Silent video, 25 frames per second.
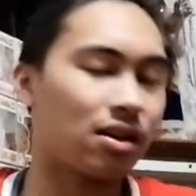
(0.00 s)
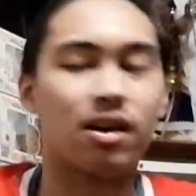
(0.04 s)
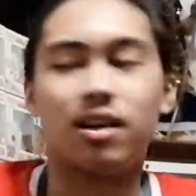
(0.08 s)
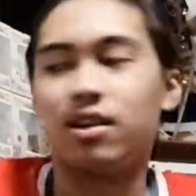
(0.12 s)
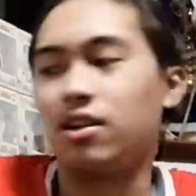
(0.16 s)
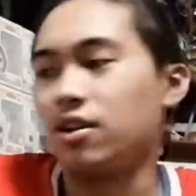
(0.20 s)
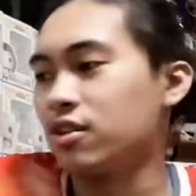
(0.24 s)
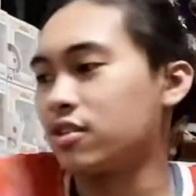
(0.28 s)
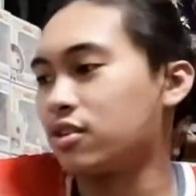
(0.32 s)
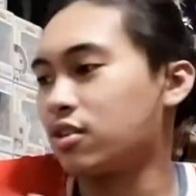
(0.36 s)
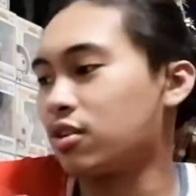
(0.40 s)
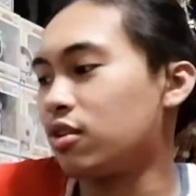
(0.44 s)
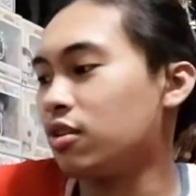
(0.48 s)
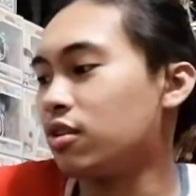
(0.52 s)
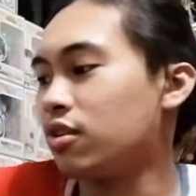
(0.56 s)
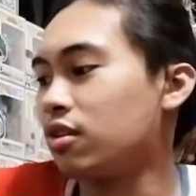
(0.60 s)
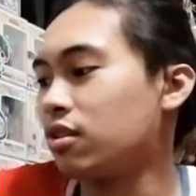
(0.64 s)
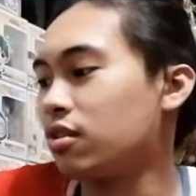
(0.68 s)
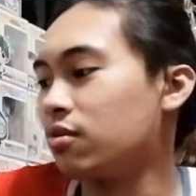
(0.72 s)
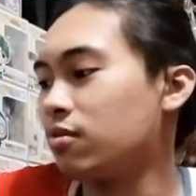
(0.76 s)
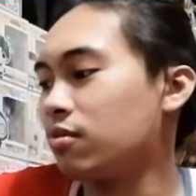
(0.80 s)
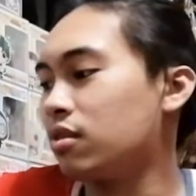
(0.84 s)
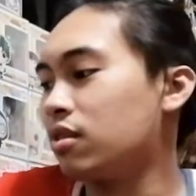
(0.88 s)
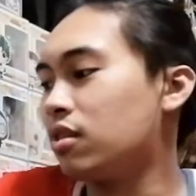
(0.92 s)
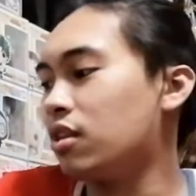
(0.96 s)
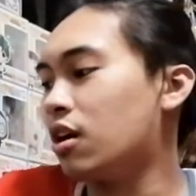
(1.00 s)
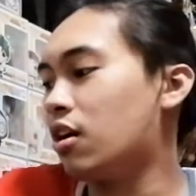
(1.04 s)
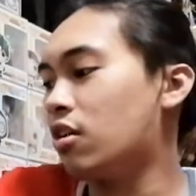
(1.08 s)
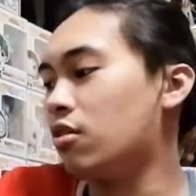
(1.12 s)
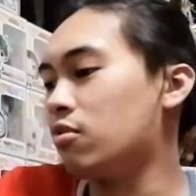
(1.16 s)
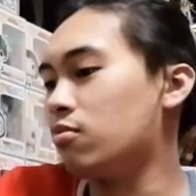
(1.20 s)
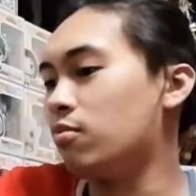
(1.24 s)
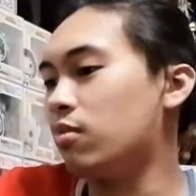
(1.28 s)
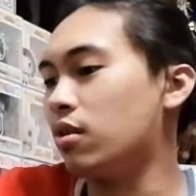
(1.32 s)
And also down